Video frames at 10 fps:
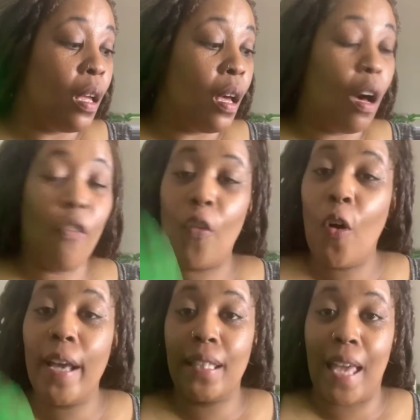
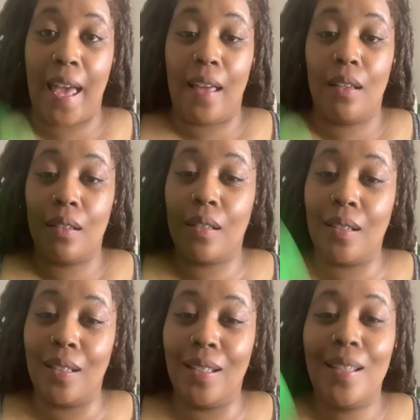Avoid that.
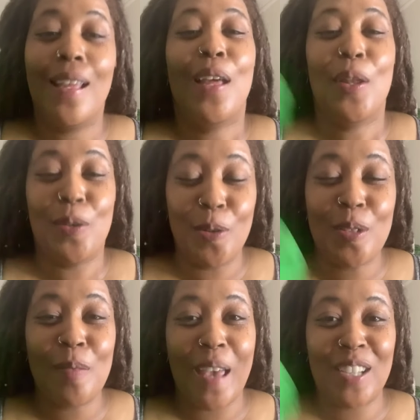Do
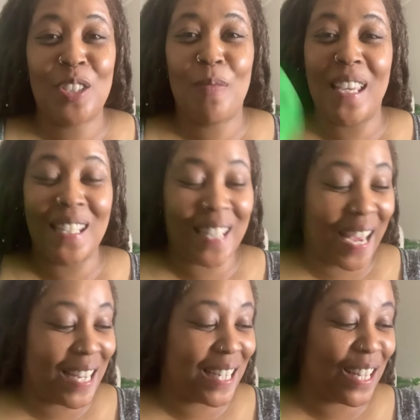some extra
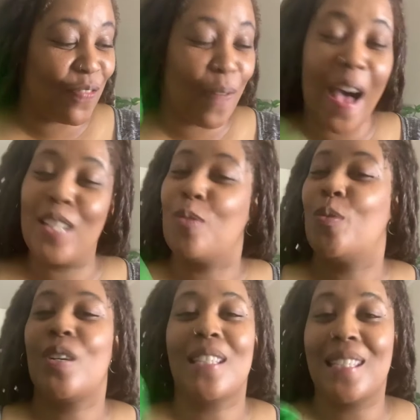meditation if
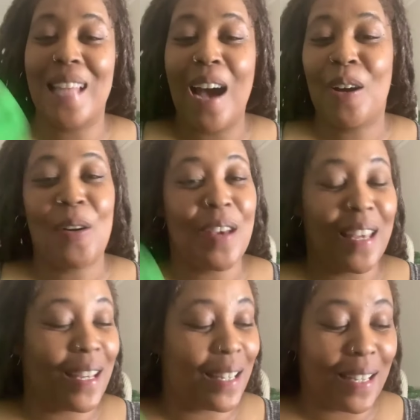possible because it's not going to
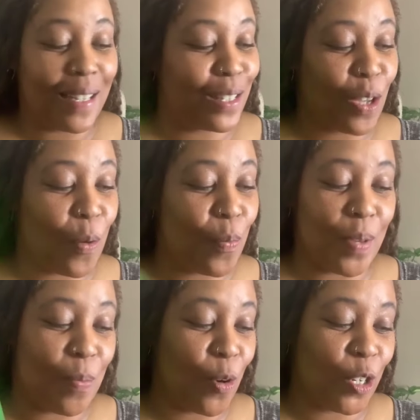end good. It's going to
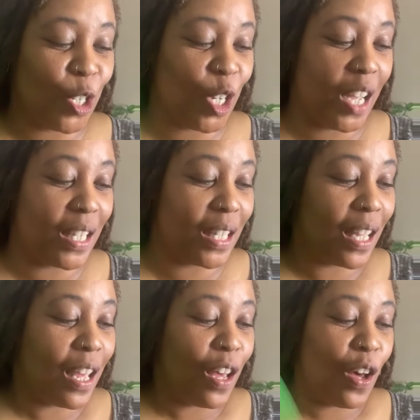be more stress.
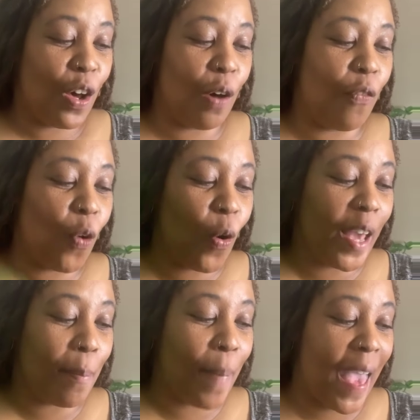
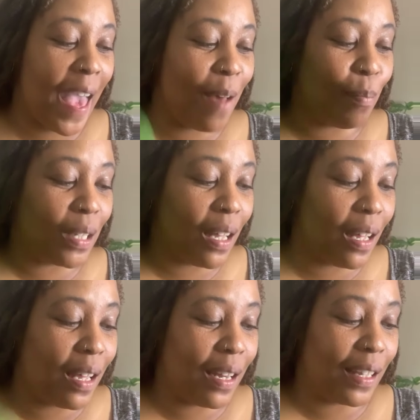Avoid bad
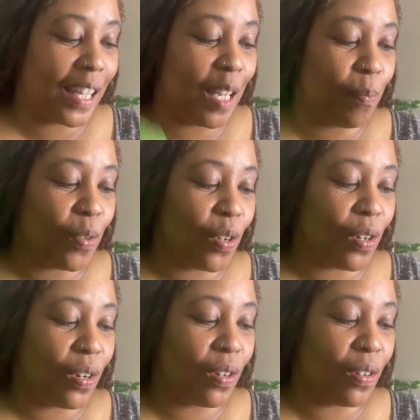blood and keep
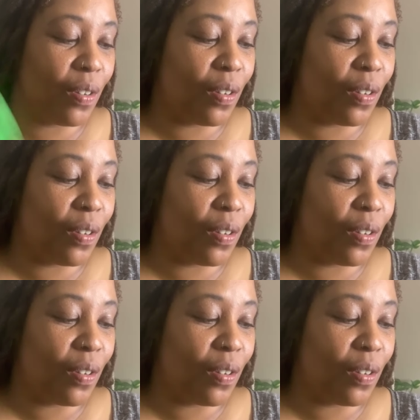your